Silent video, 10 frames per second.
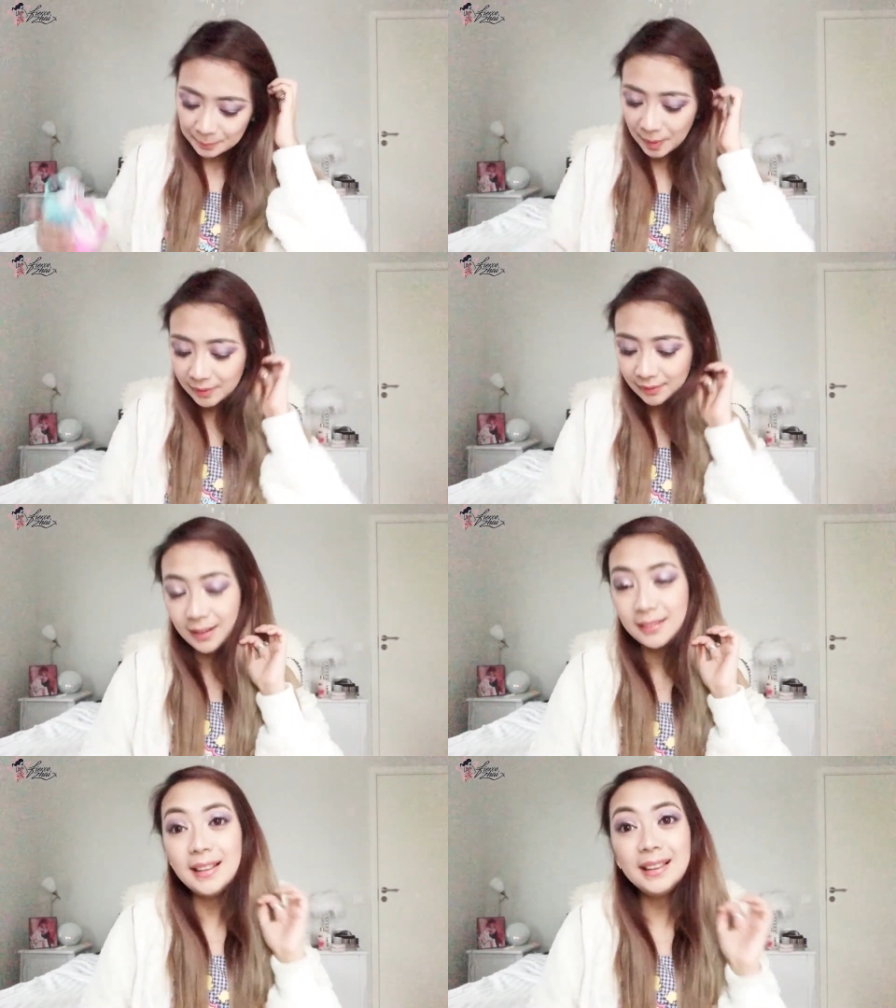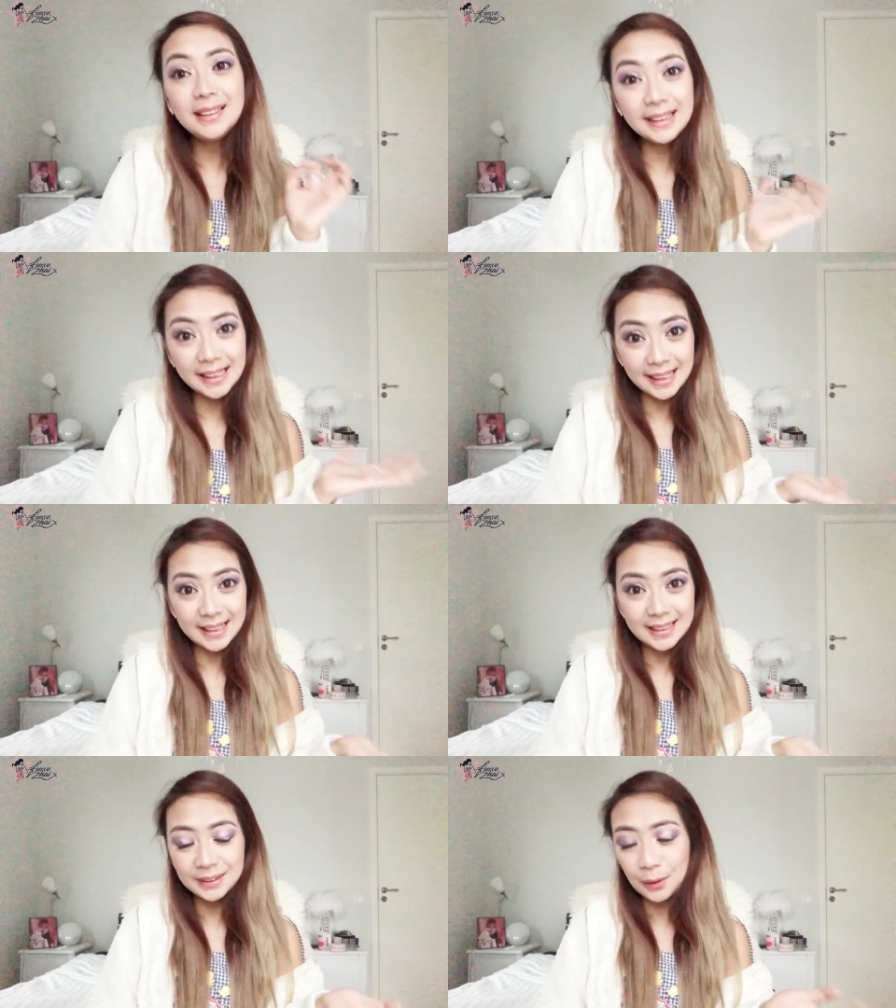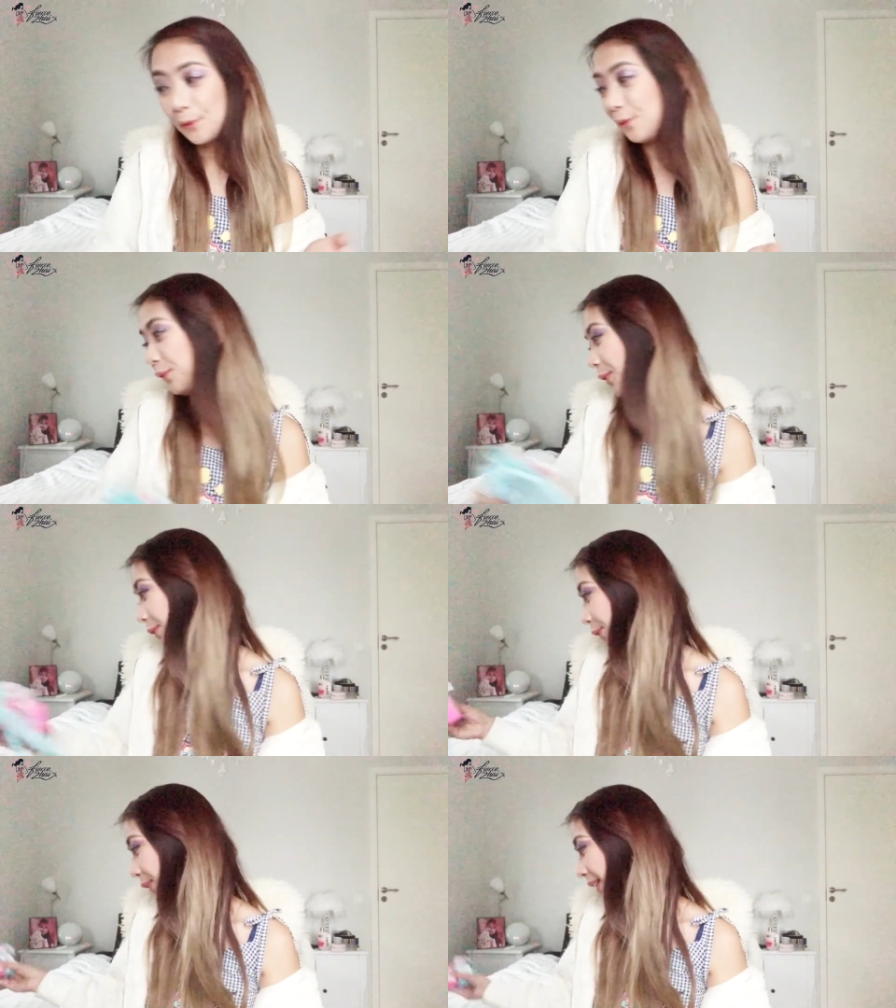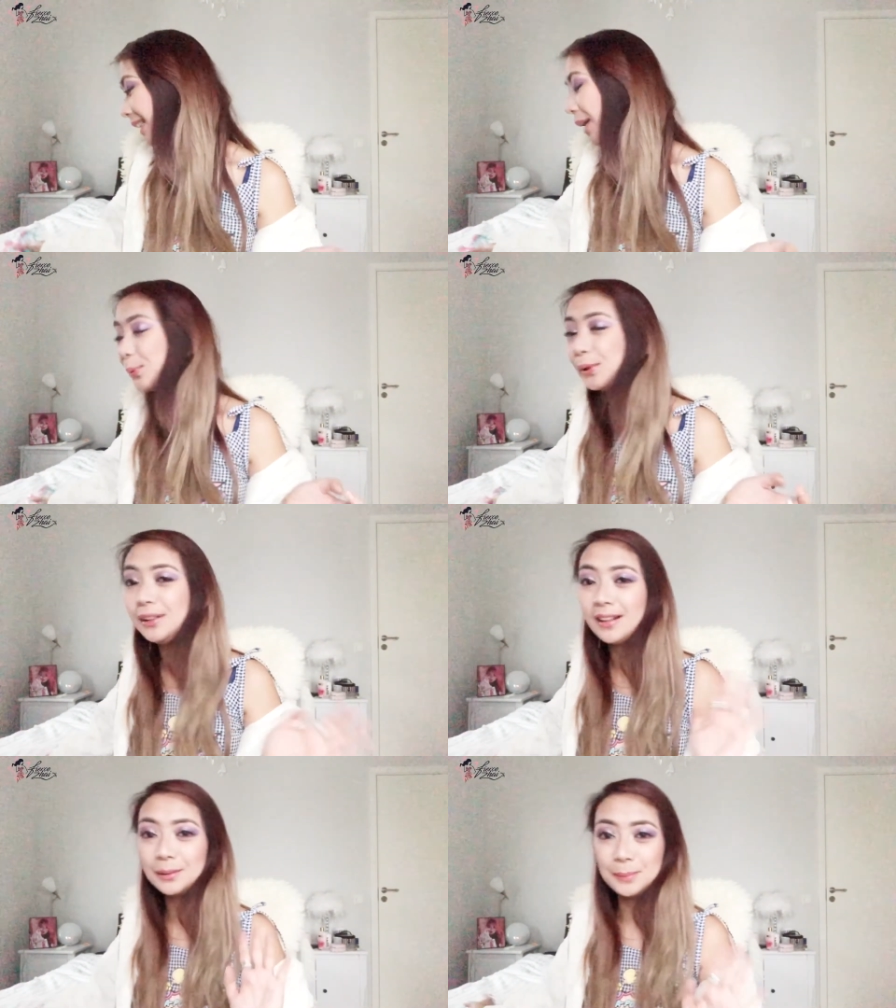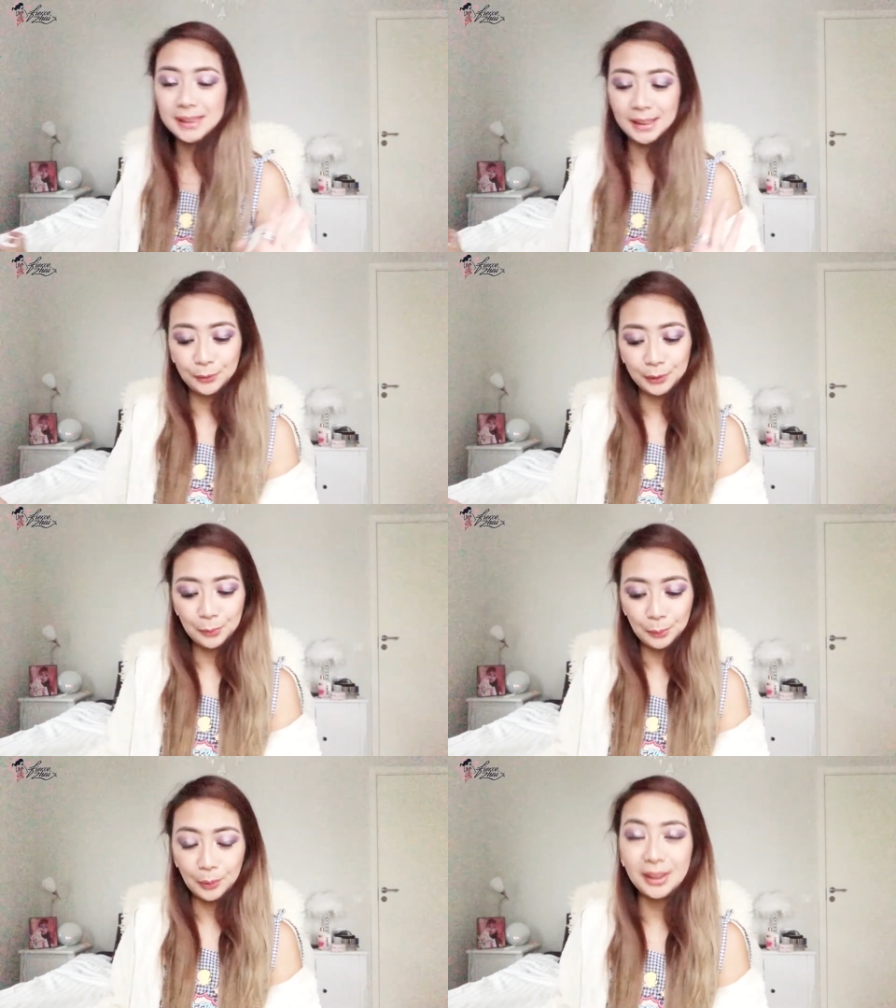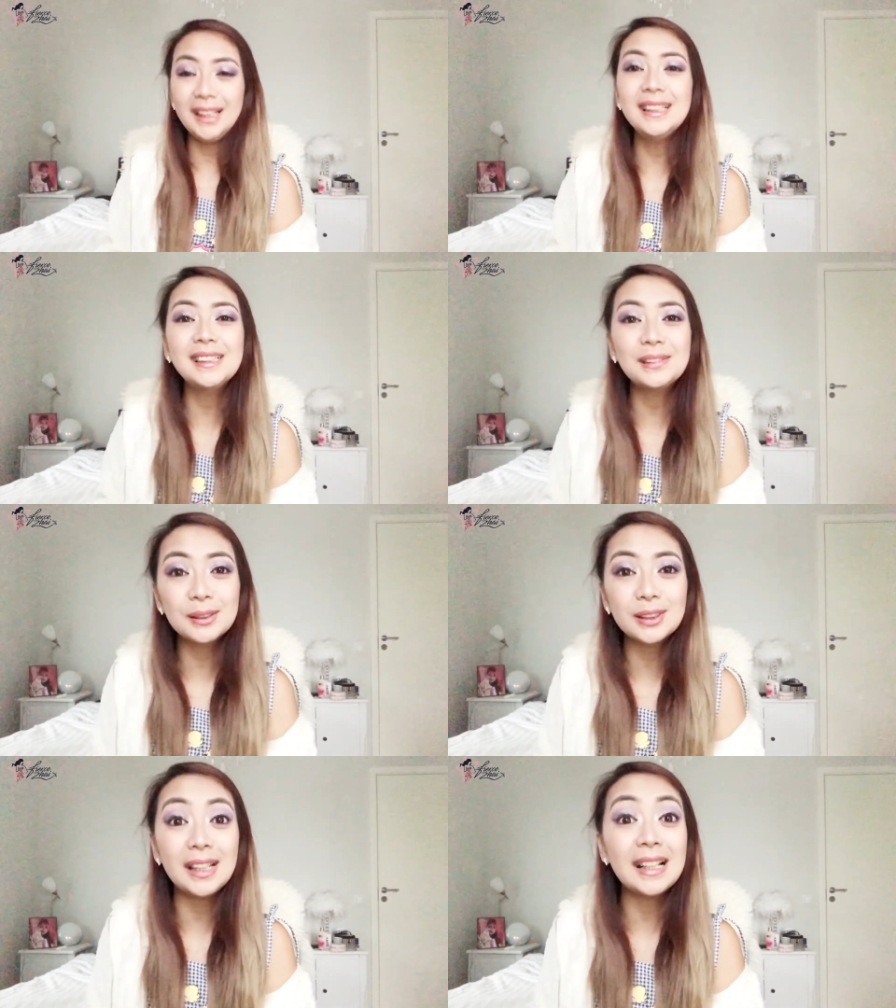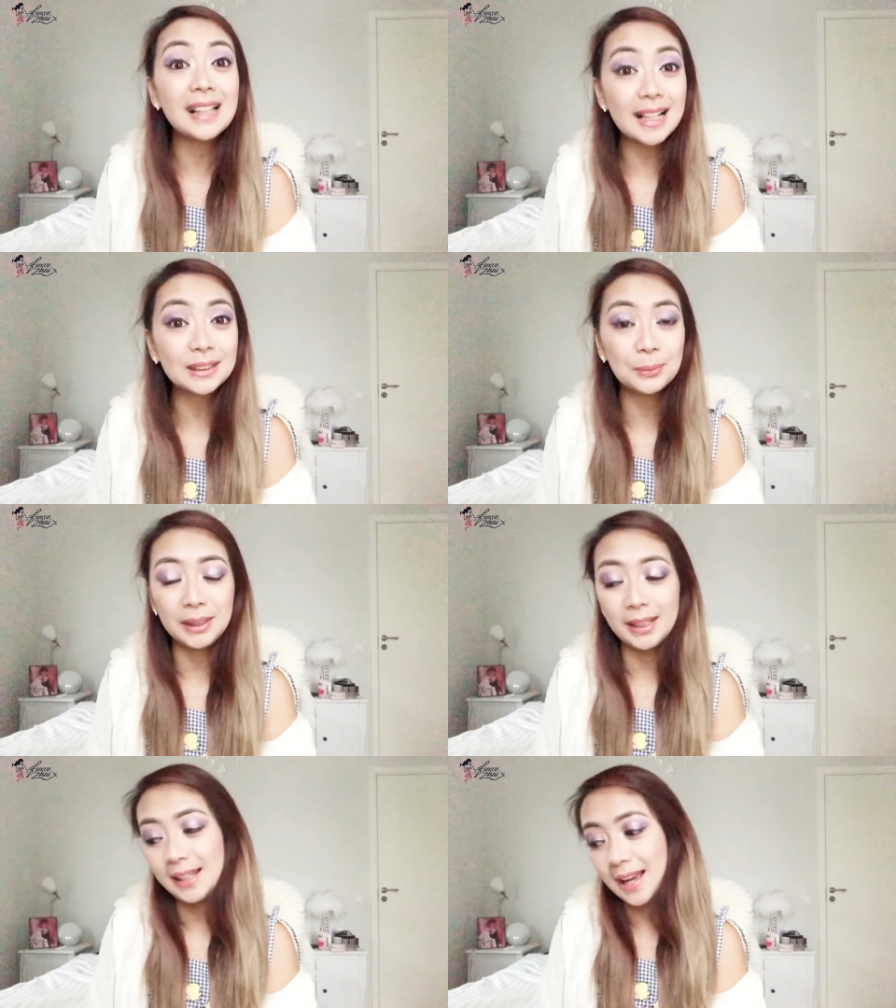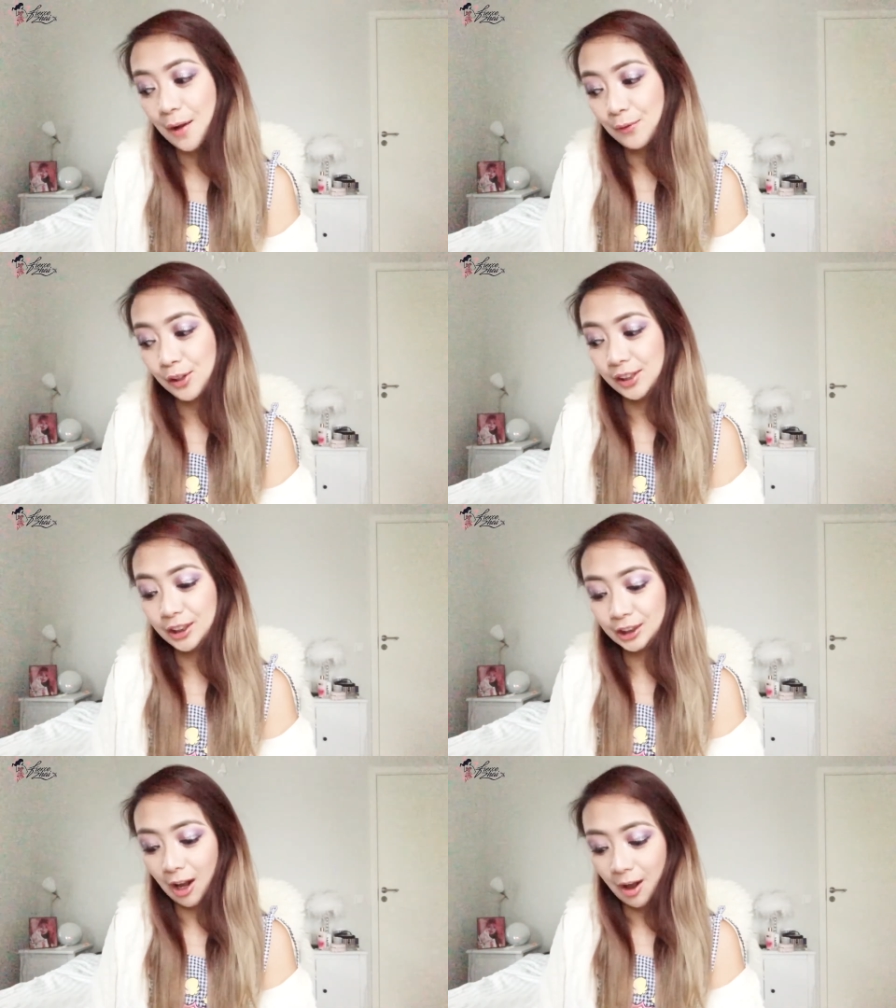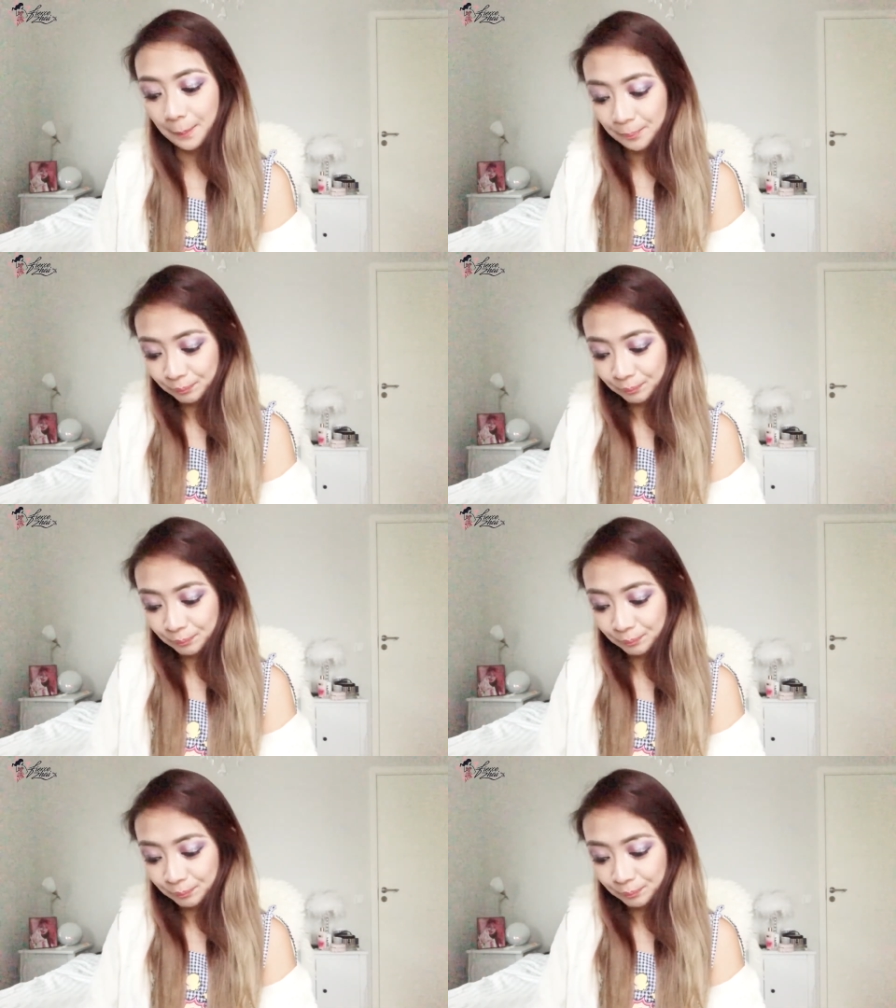but not the least, of course, I would not miss it for the world. And this is also the last one that they have on the shop.